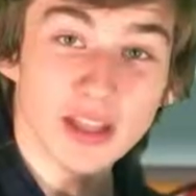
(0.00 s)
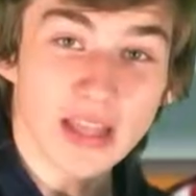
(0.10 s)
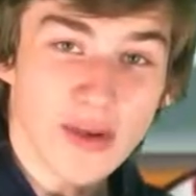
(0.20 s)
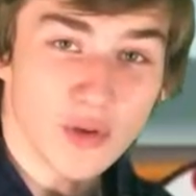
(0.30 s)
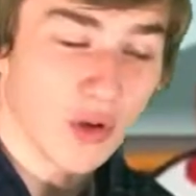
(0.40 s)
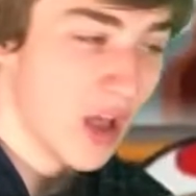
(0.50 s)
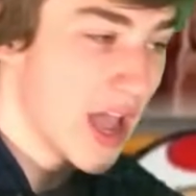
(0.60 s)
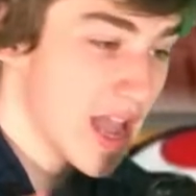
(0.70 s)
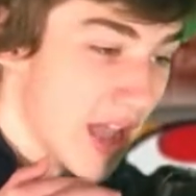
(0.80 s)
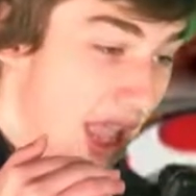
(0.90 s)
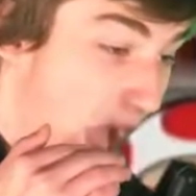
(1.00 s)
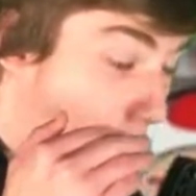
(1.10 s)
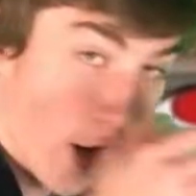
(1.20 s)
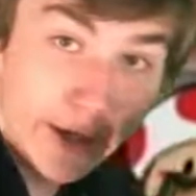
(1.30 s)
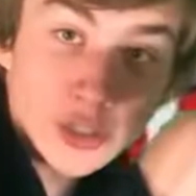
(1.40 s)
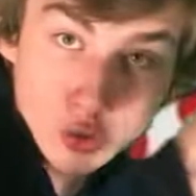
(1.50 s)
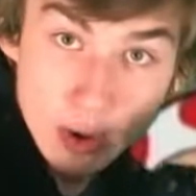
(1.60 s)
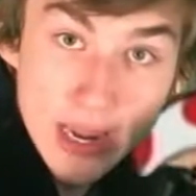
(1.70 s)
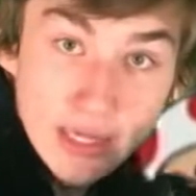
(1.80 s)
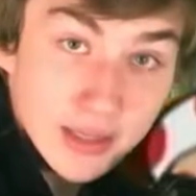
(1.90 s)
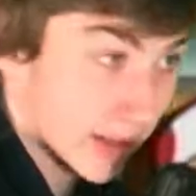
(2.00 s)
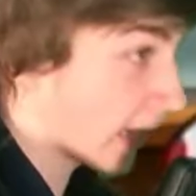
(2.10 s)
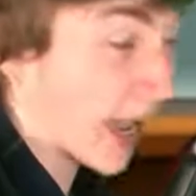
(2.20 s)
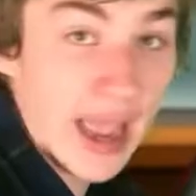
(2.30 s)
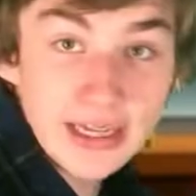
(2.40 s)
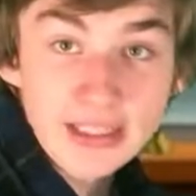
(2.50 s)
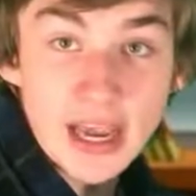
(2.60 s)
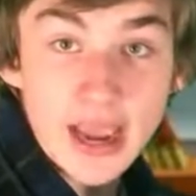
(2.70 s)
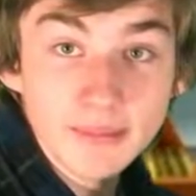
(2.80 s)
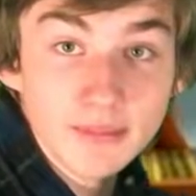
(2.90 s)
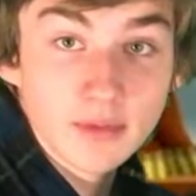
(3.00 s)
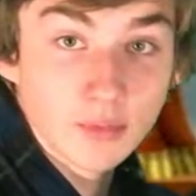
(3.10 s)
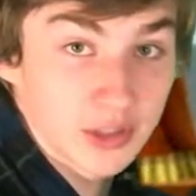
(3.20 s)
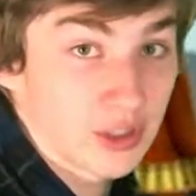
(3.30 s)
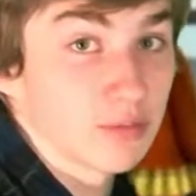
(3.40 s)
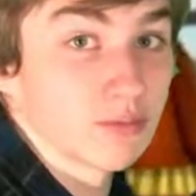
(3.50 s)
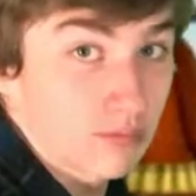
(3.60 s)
a level on a train, like I had in Time, which